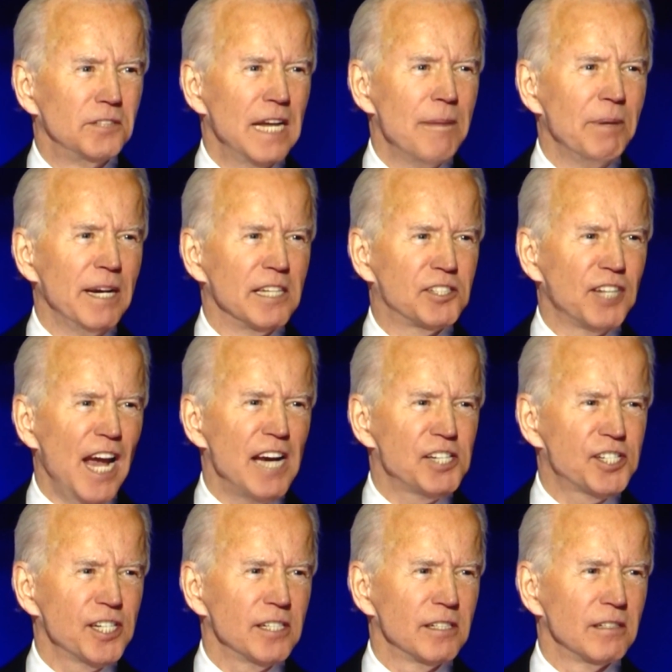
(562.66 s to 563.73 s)

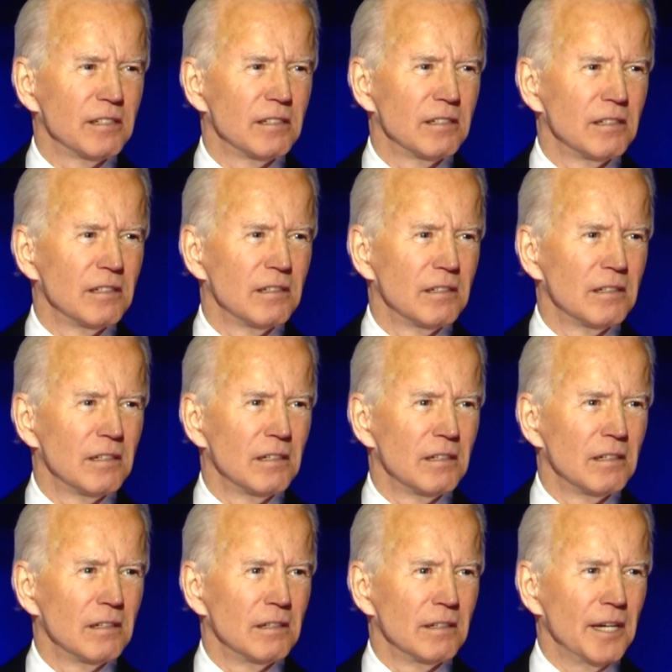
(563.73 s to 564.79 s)
demonization
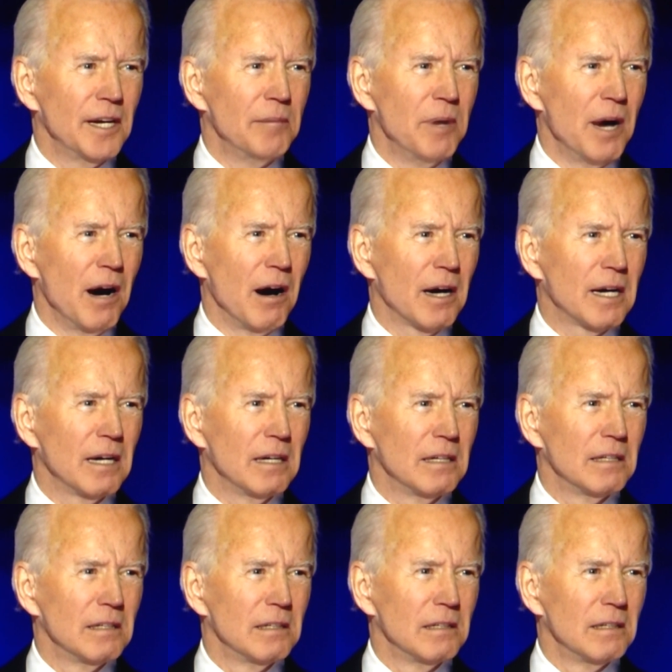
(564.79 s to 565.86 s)
in America
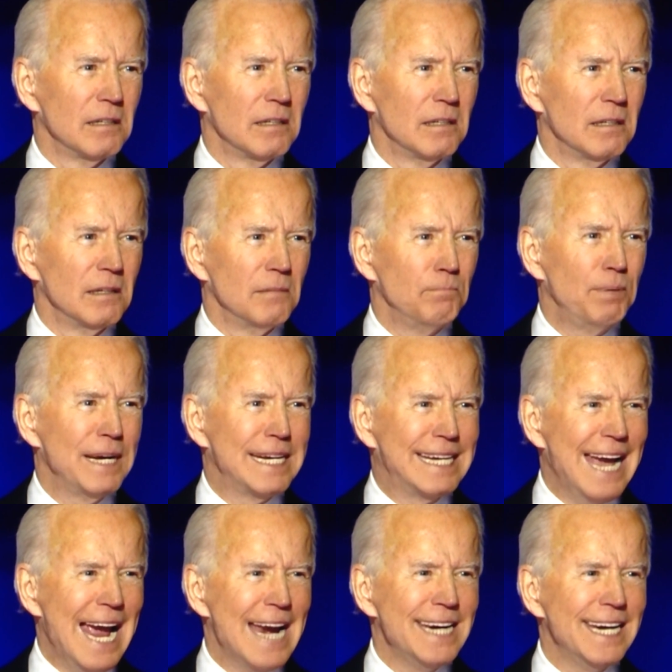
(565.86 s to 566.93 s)

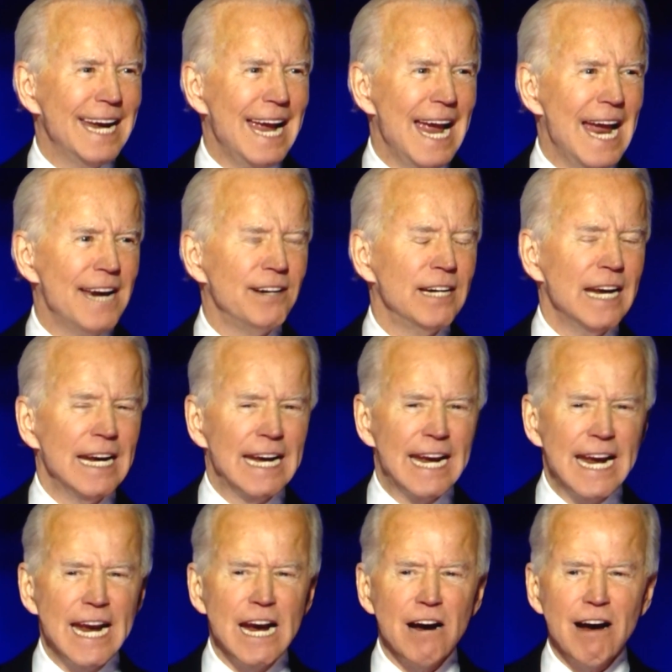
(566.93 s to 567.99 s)
begin to end
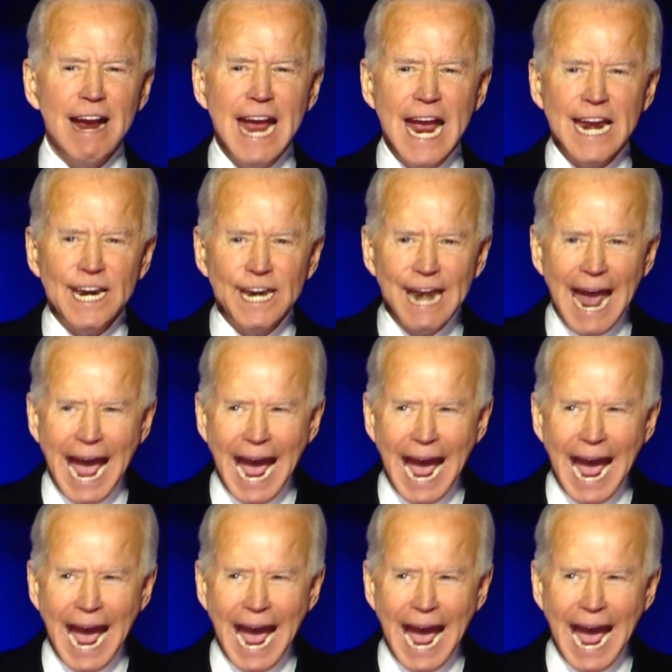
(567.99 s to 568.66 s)
here and